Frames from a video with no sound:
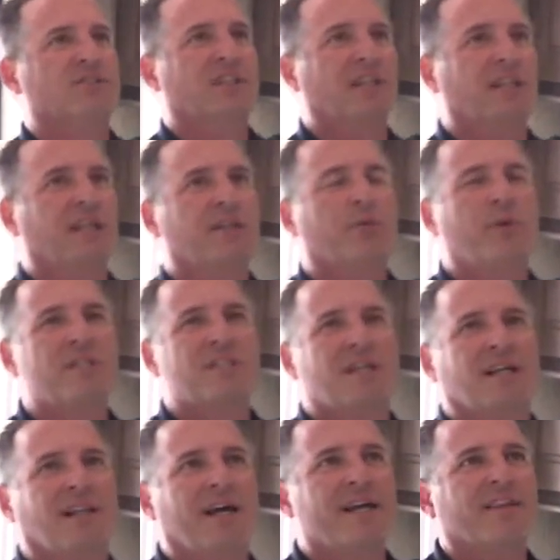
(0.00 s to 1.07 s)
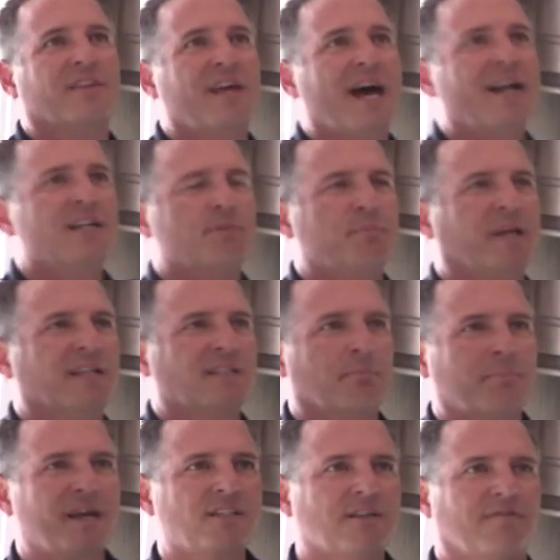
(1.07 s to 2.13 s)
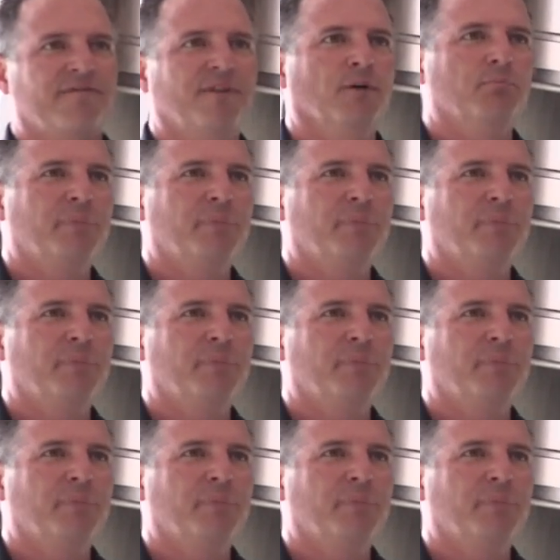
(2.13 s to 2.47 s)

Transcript: ceiling. The reason I like that is because it makes it feel